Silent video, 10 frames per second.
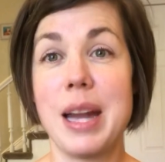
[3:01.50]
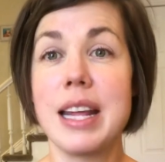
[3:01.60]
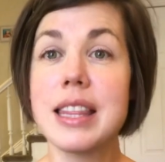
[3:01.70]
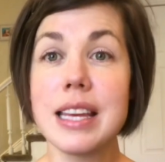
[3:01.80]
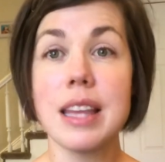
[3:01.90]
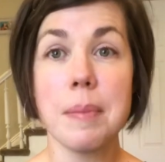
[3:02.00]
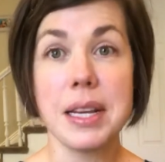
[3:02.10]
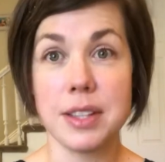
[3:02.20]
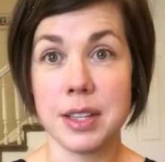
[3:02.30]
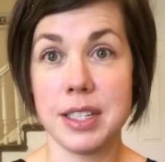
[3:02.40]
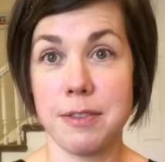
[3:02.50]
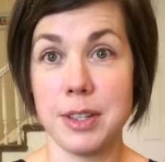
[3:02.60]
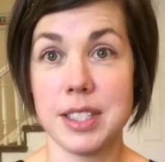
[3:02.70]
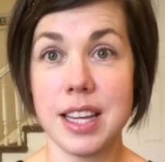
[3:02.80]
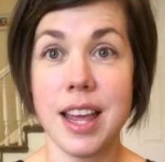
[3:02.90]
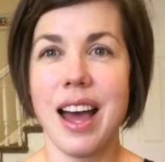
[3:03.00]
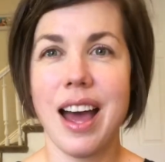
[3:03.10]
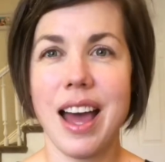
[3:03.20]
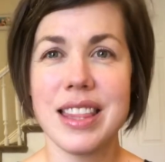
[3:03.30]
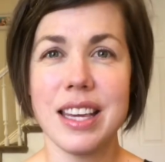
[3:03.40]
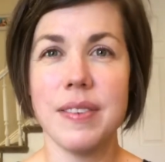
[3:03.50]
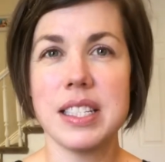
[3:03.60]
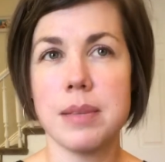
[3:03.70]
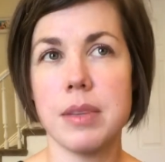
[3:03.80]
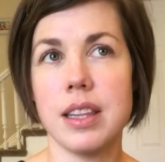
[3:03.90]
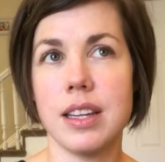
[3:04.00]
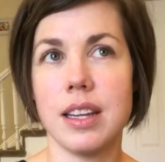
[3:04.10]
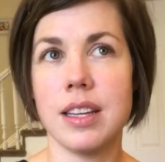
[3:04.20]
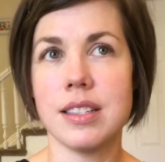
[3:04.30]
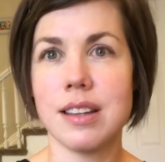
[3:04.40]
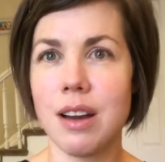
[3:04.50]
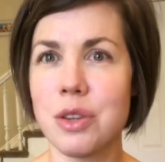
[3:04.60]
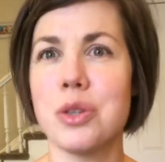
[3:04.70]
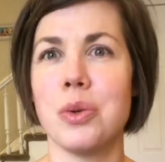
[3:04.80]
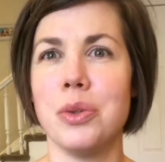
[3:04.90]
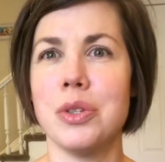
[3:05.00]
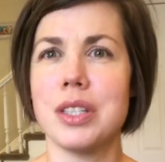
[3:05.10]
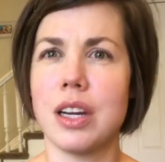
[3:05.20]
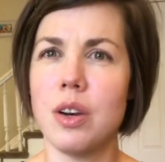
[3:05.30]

And I think that makes all the difference. I think if it's something that is on your shoulders, like,